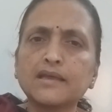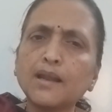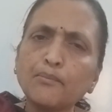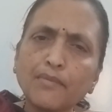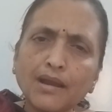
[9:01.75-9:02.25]
There
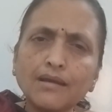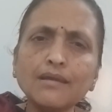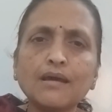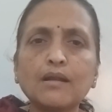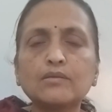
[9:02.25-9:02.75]
are
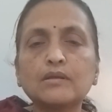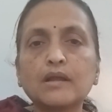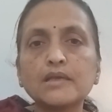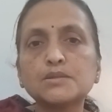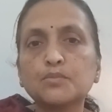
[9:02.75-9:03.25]
many
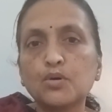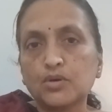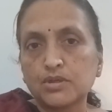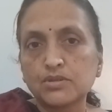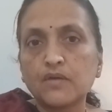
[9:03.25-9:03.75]
unauthorized
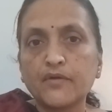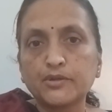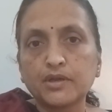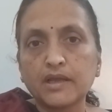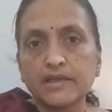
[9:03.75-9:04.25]
modes of
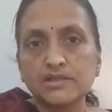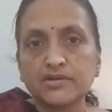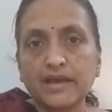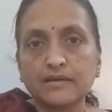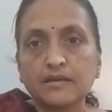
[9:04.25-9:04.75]
authorized
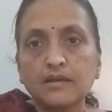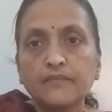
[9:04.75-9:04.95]
act.